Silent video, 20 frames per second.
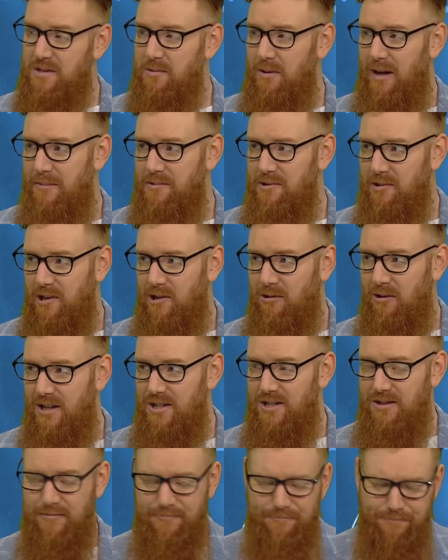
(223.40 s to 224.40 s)
will absolutely
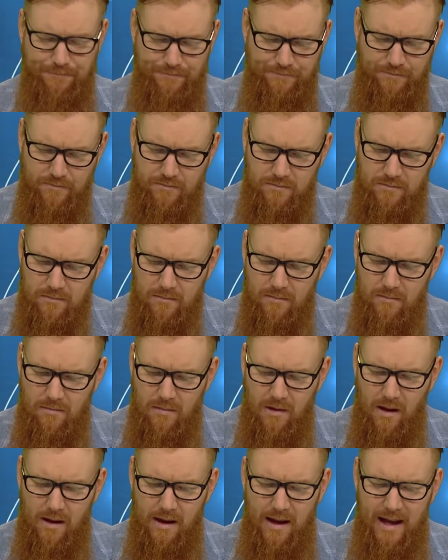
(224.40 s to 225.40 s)
crush them.
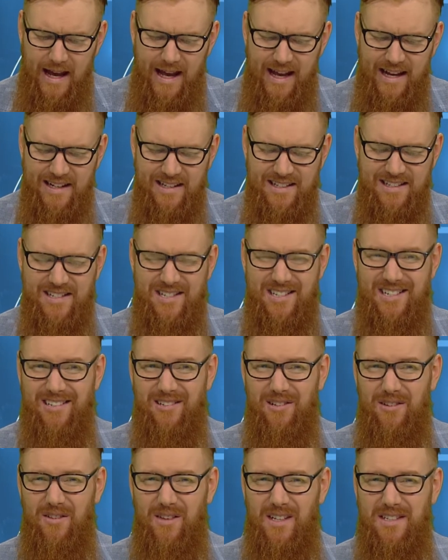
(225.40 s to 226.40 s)
And
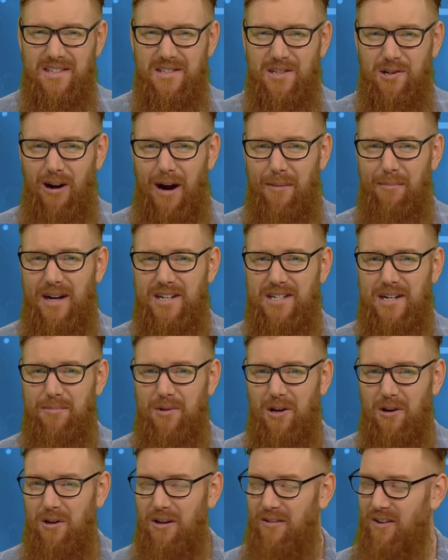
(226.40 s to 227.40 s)
this is a great matchup,
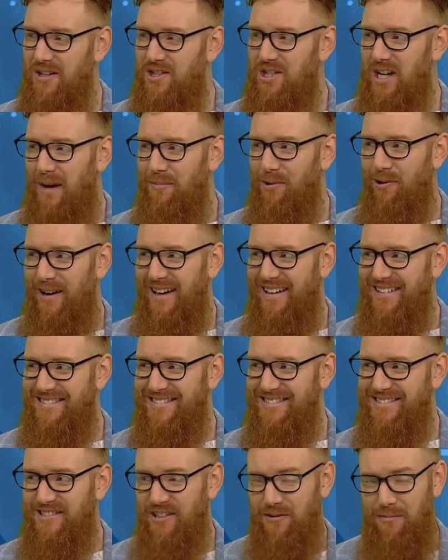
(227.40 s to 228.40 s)
though. You've got Ja Morant,
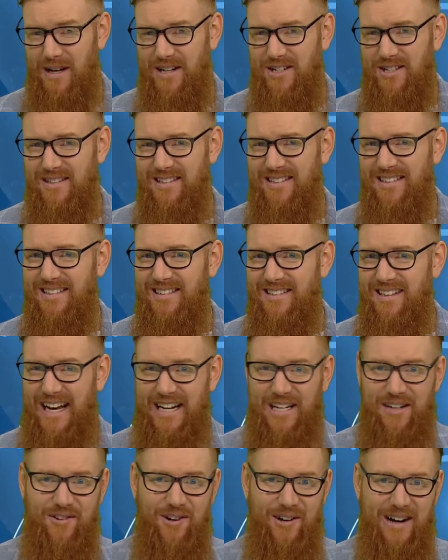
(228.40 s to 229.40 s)
you mentioned,
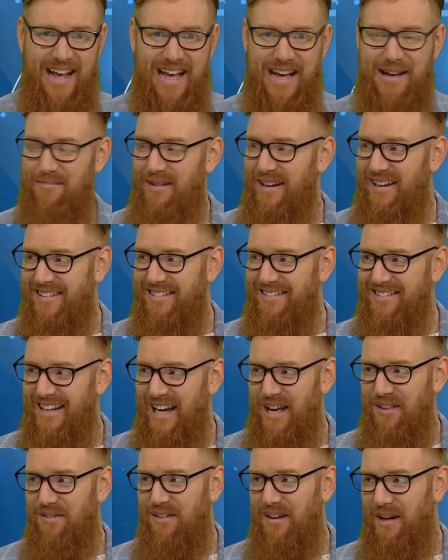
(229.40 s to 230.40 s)
and you've got Ant-Man,
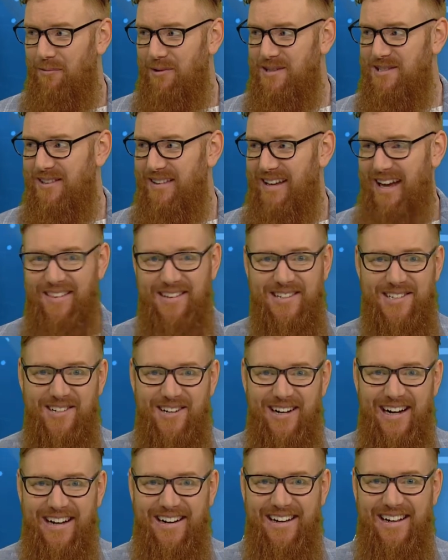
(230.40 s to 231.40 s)
Anthony Edwards on the other
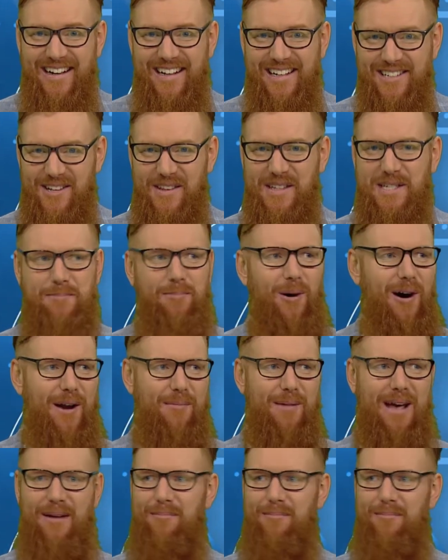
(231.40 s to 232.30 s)
side. It's like the Spider-Man